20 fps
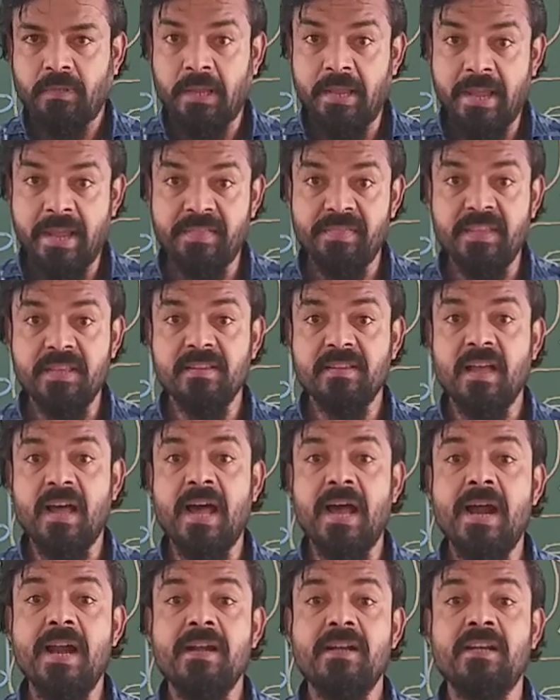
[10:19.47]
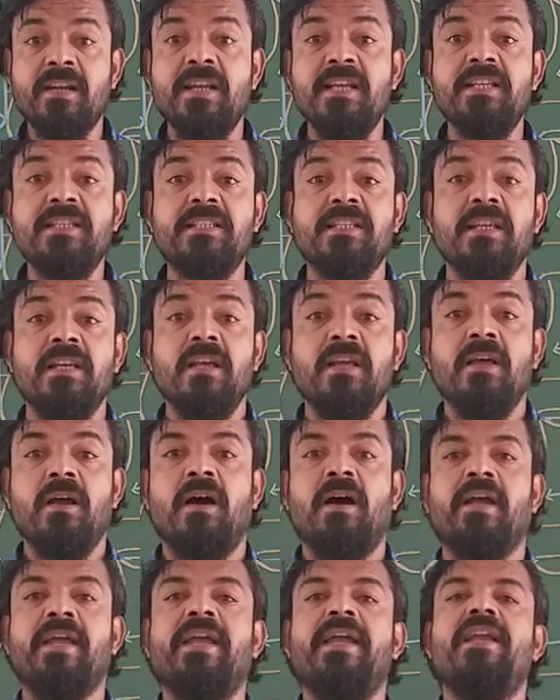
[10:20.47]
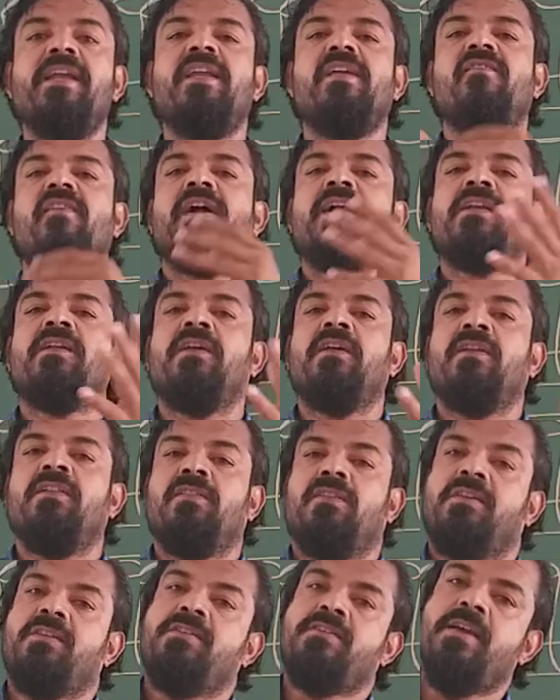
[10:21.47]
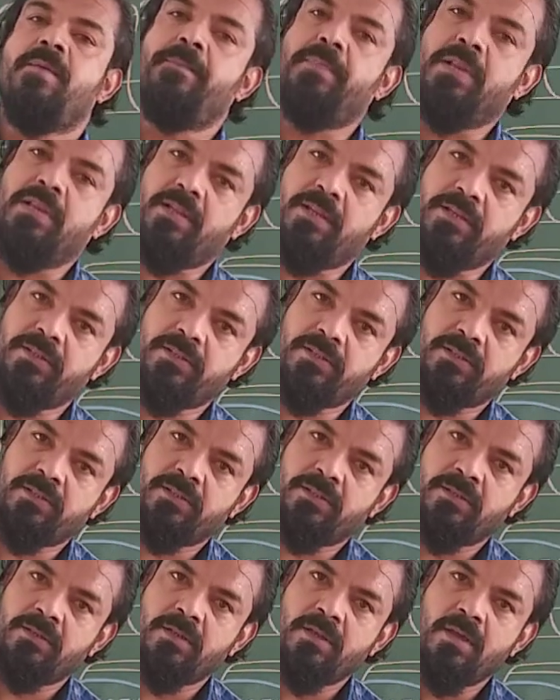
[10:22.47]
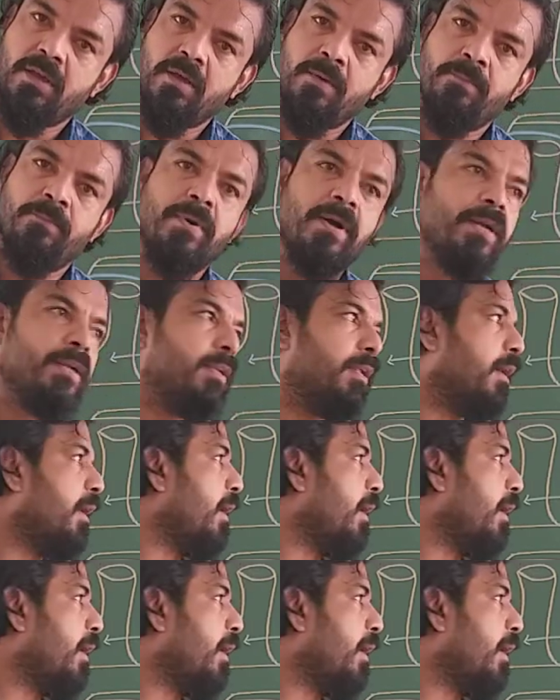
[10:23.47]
and these arteries again divided into capillaries. But